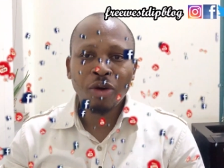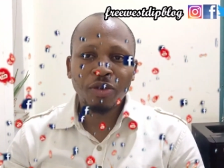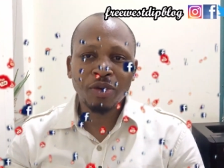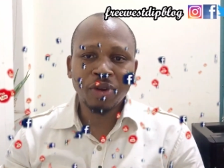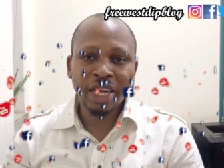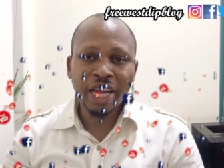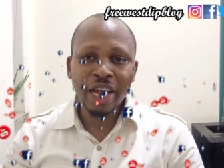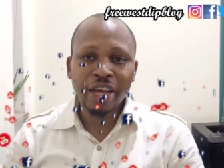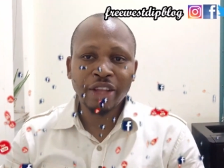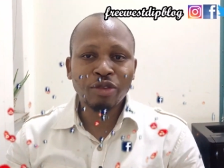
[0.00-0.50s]
will
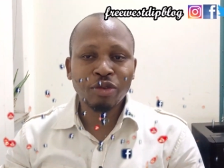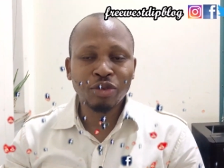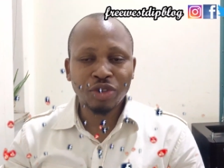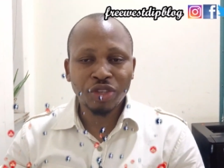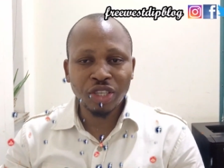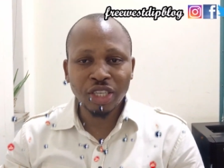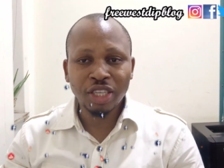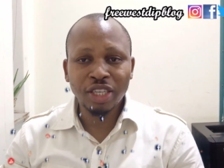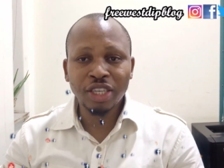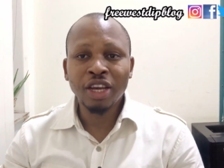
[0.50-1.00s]
get to
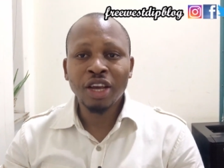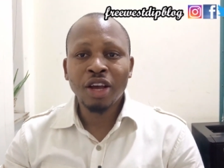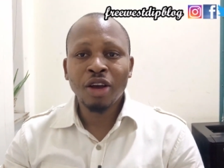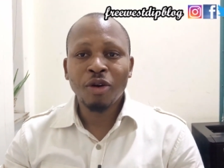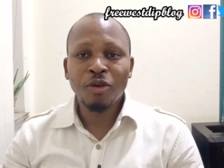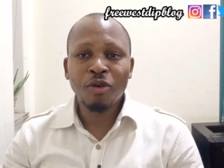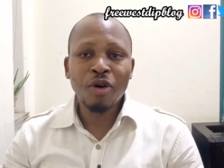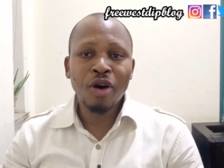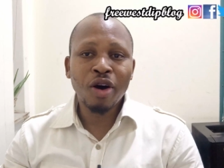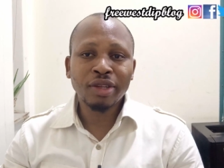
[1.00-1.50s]
see
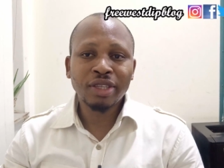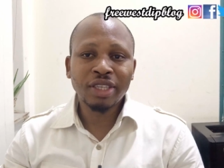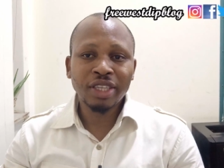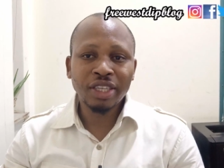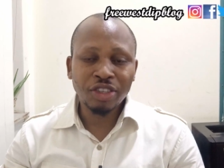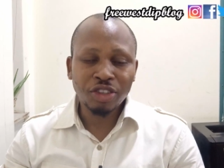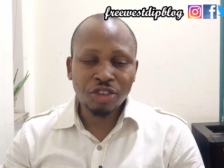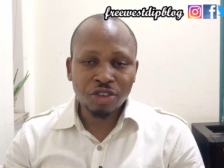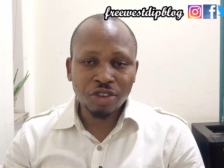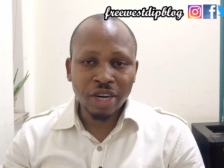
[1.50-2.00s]
what
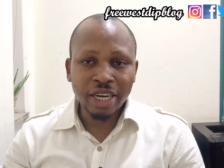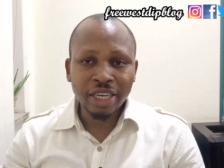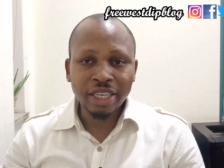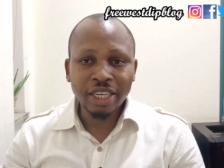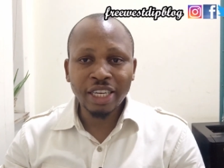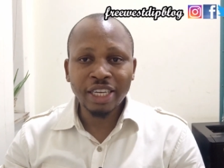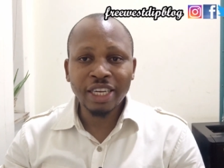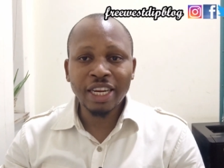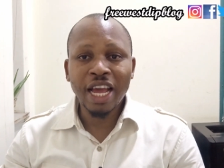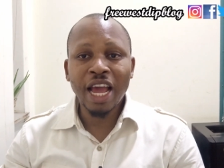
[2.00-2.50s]
is
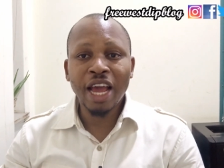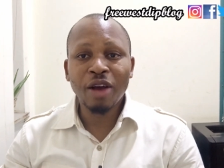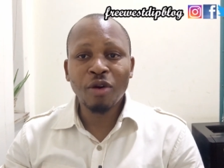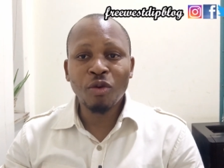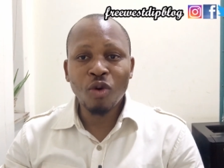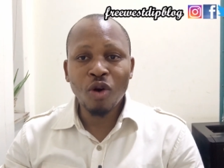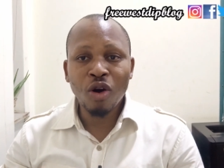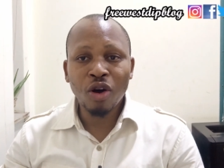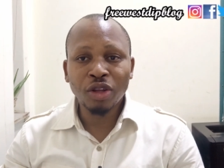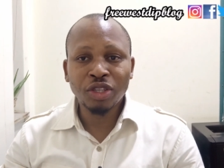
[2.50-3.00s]
trending and
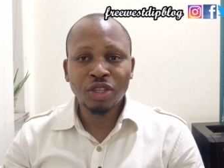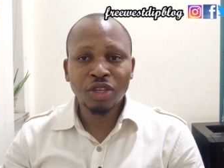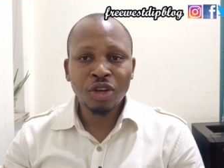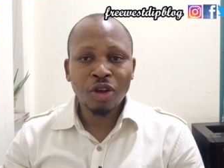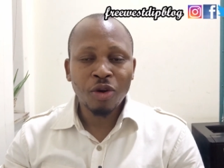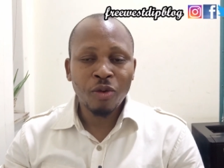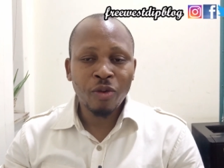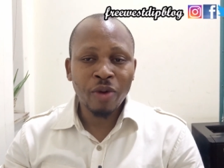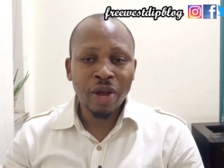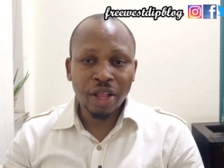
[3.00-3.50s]
what
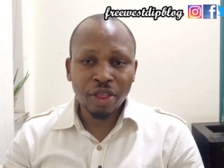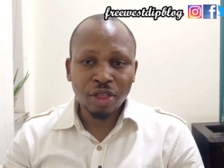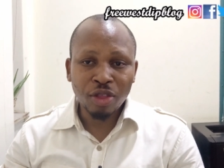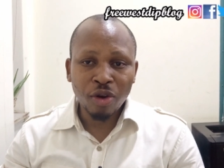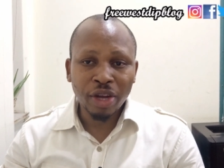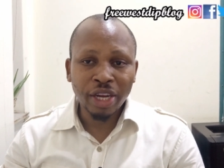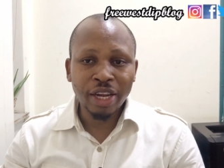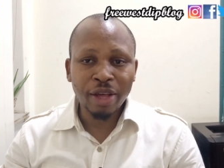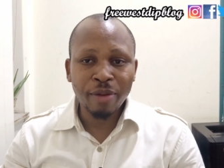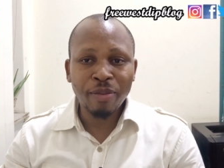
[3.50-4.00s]
we are
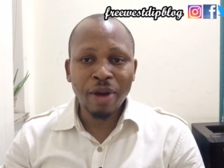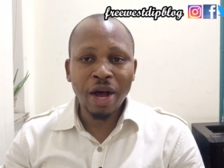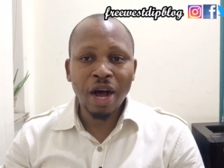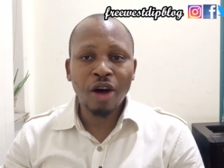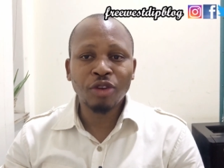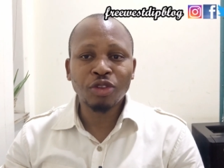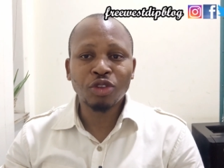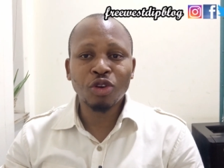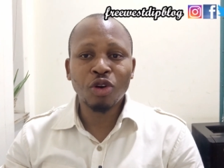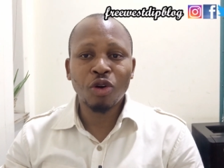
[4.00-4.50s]
talking
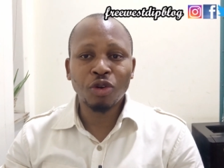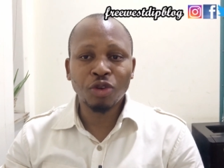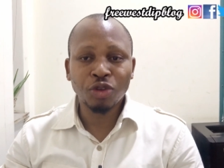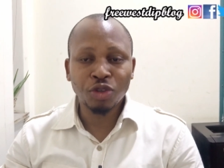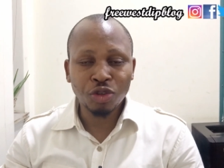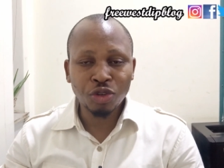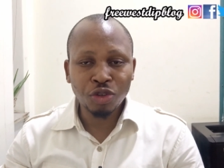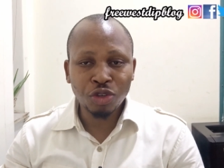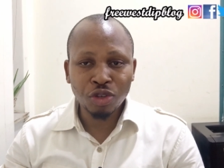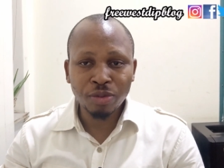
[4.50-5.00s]
about on
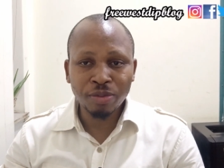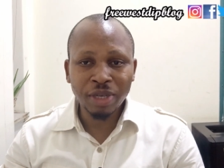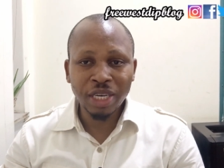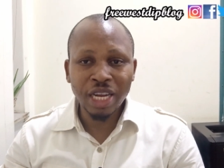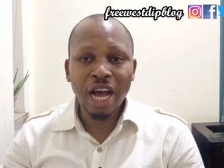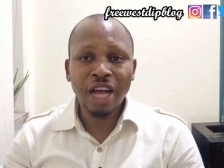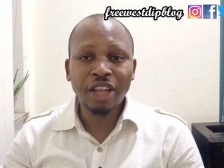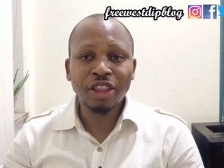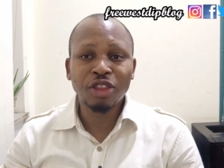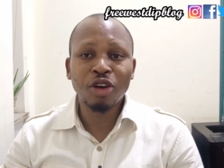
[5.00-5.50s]
social
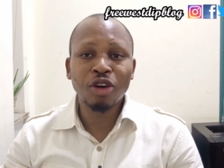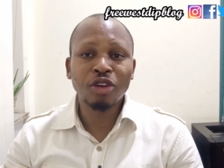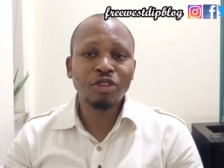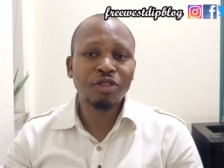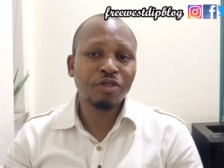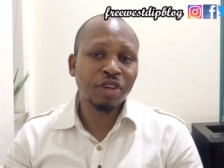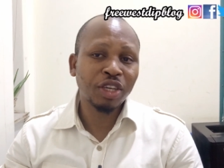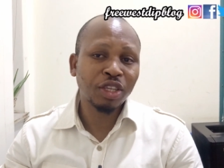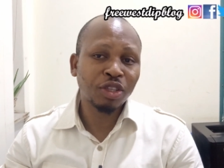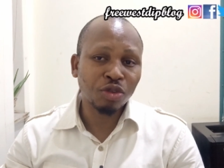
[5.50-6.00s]
media. And don't
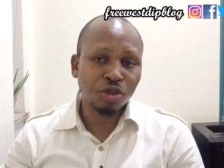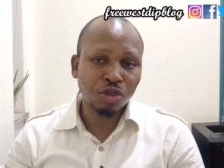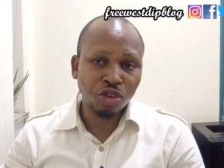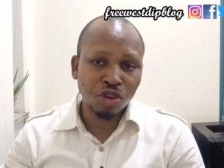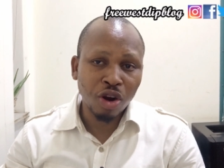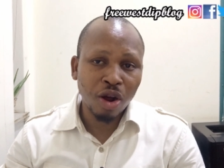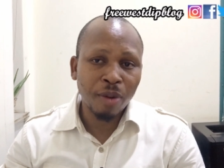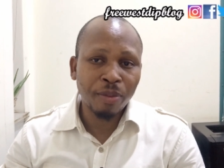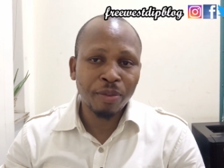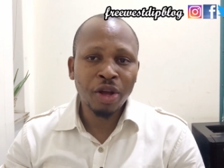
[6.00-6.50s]
fail to
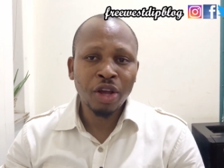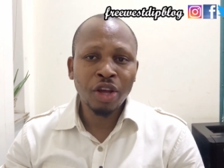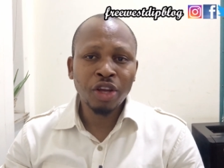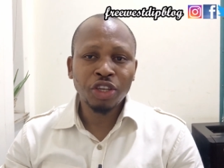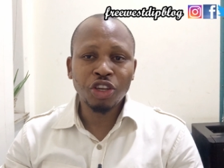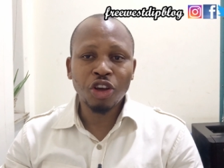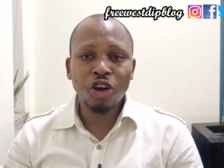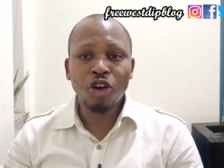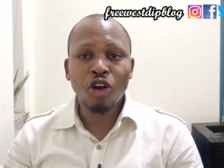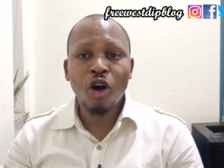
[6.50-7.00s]
drop
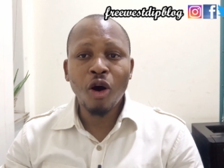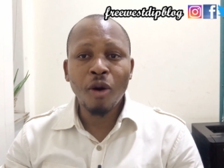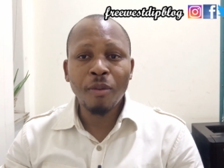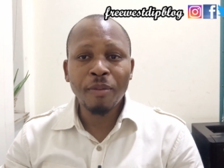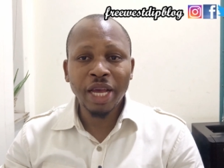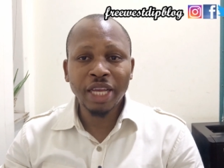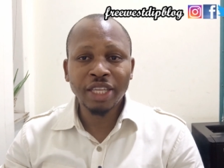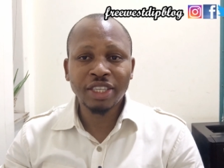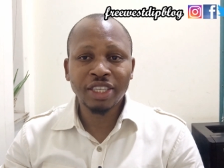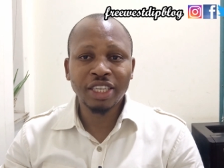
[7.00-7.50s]
your
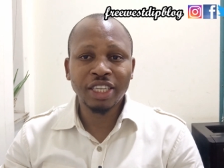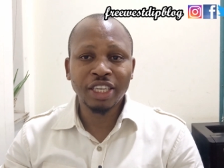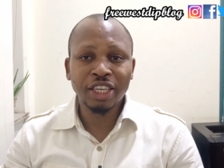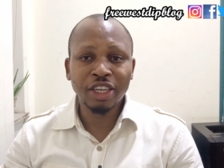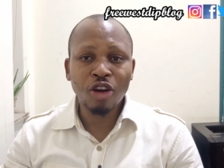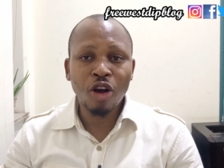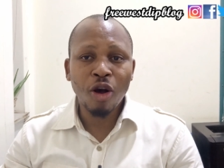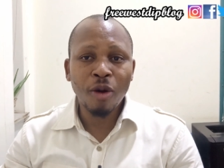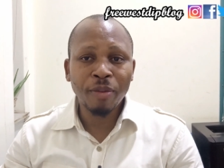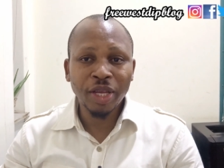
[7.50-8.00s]
comment in the
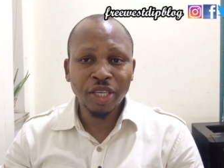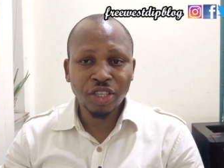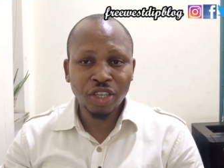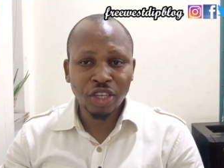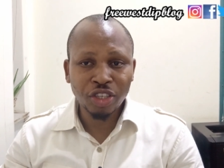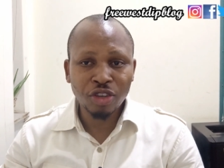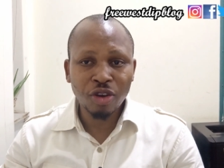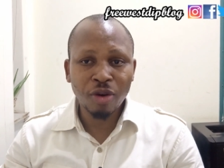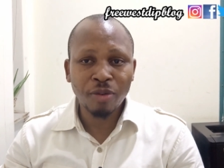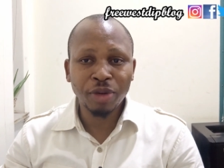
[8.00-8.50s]
comment
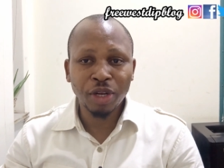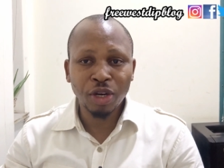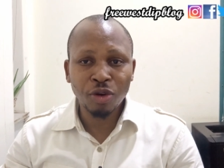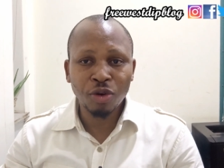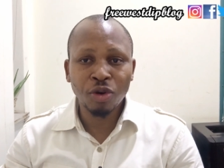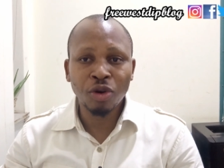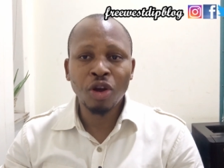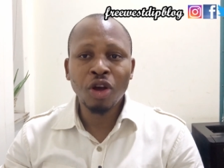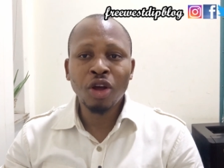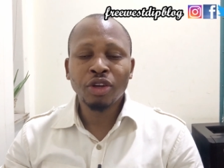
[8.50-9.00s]
section below
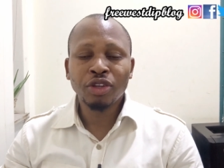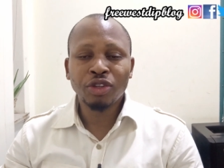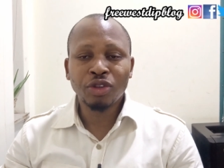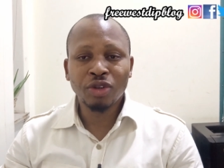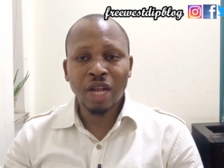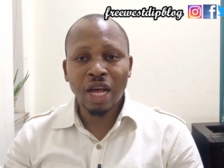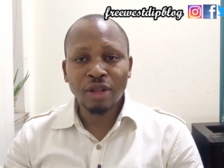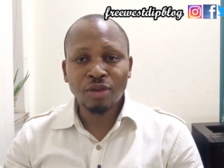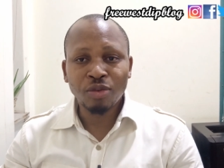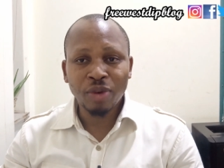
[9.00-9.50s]

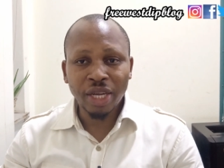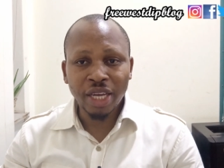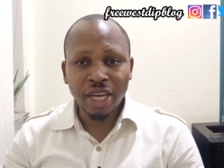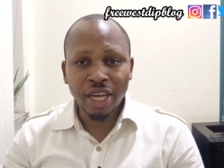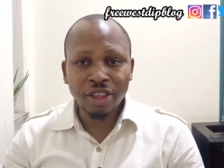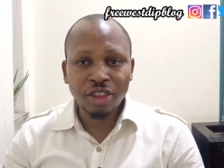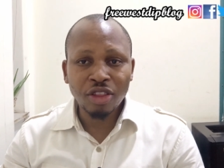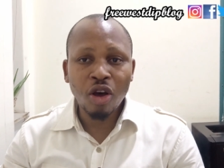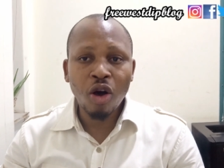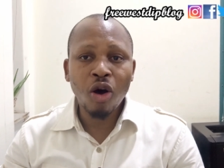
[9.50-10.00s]
so that we
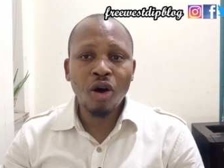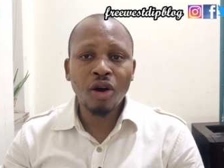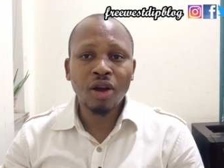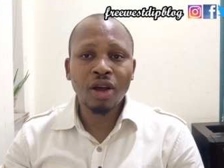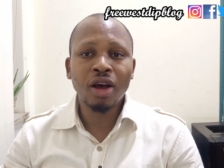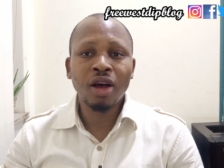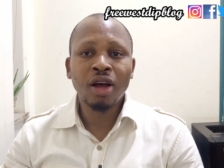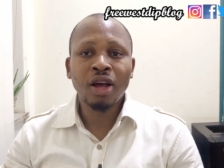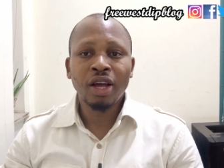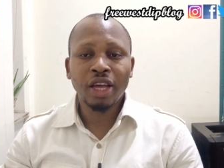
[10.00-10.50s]
can
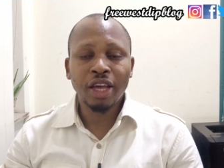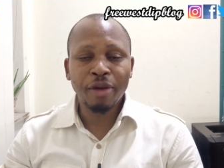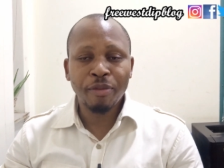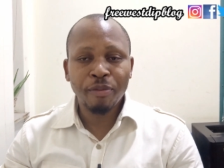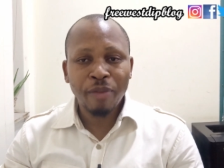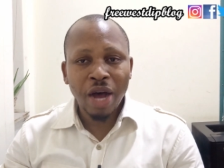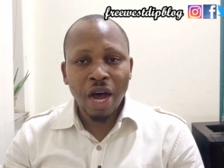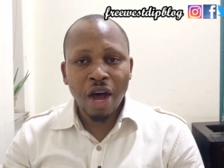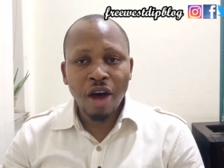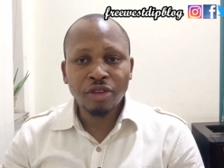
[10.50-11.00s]
talk
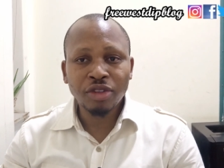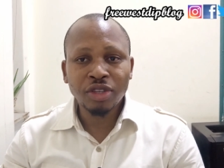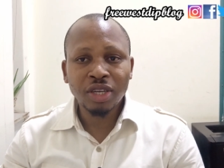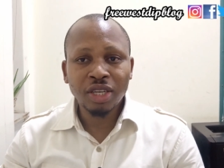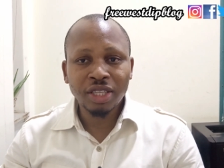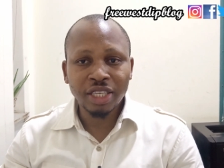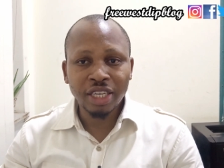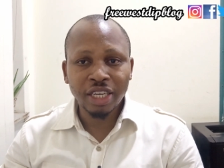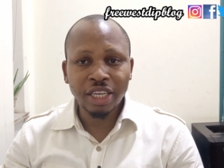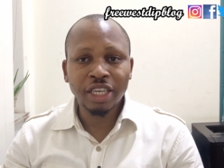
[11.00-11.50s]
about
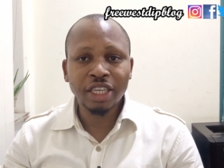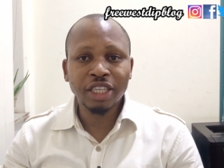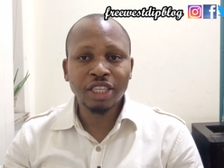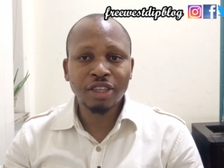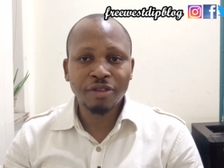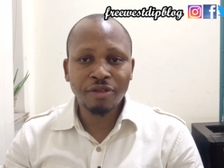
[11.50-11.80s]
things